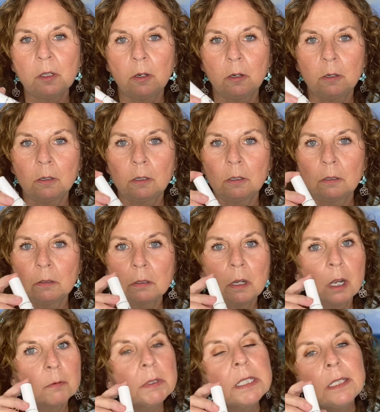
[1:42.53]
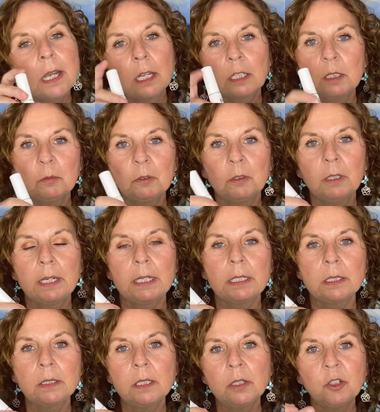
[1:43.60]
are not recyclable
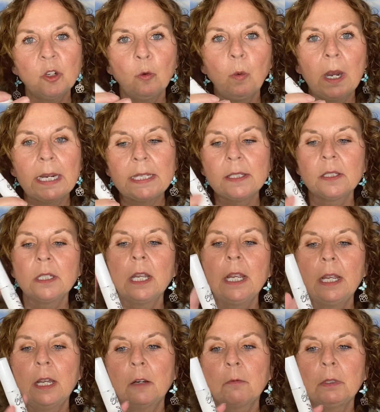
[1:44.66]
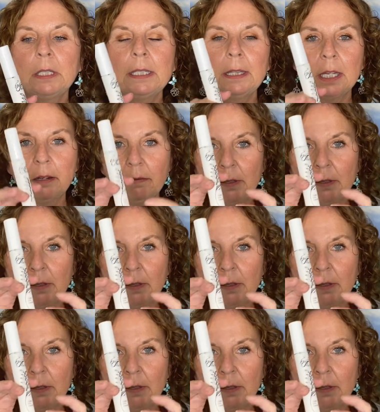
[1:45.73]
and such a waste. I really love